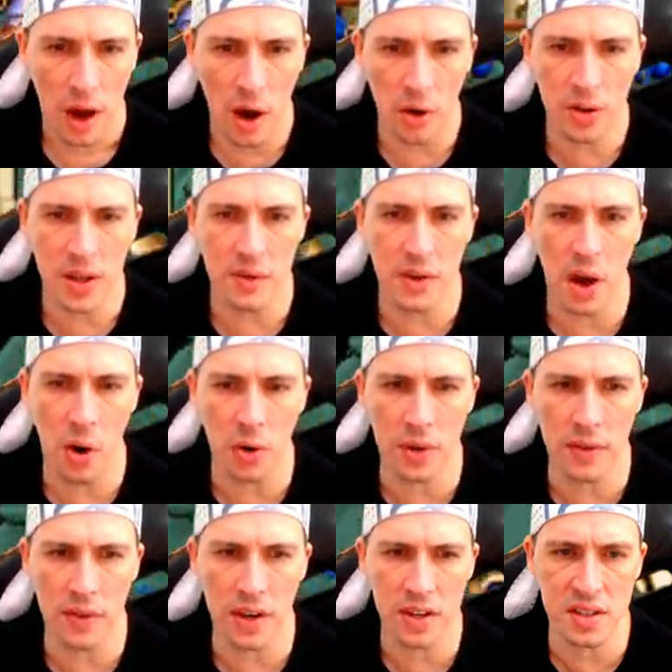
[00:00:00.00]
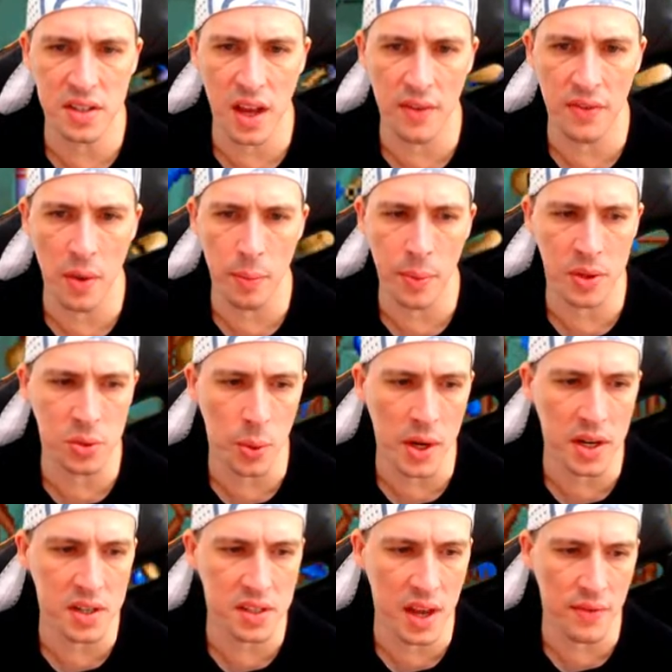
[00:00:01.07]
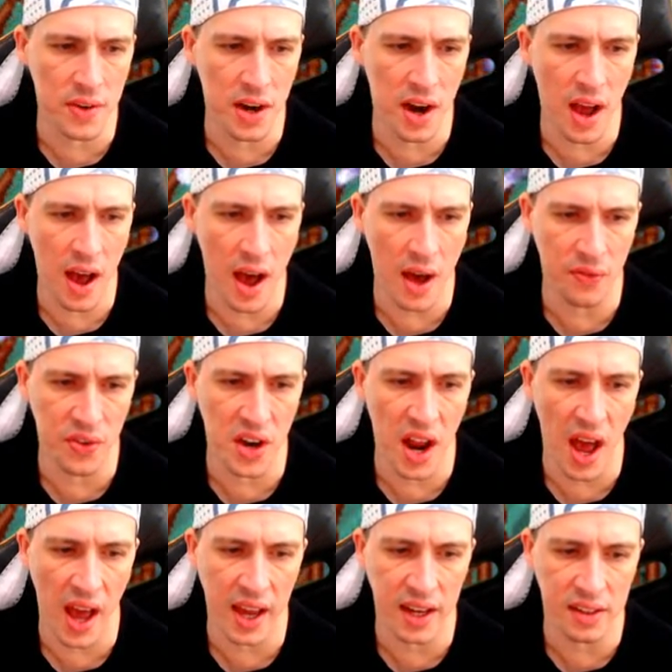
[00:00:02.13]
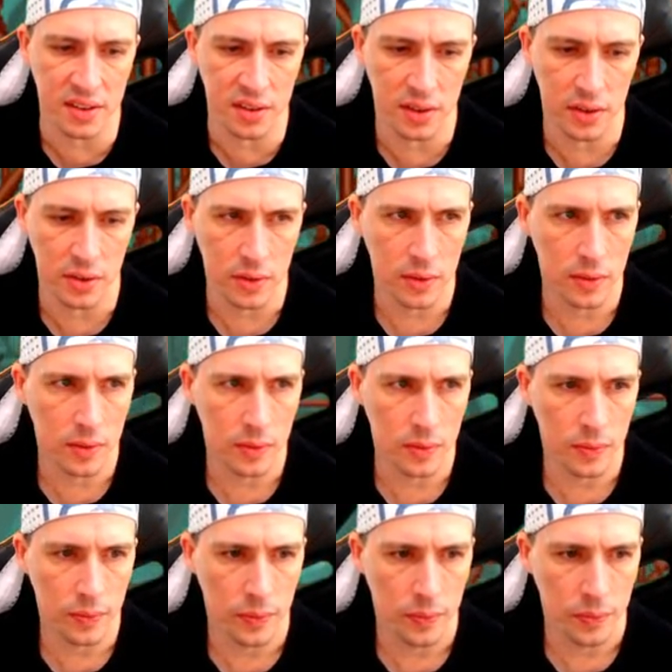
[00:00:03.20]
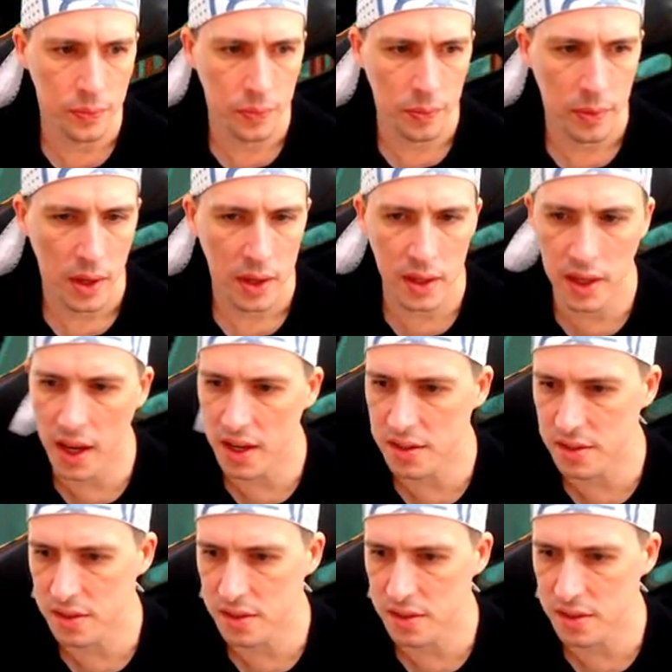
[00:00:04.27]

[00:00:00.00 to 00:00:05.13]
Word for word: I'll give it a 7, between a 7.5 and an 8. Yes.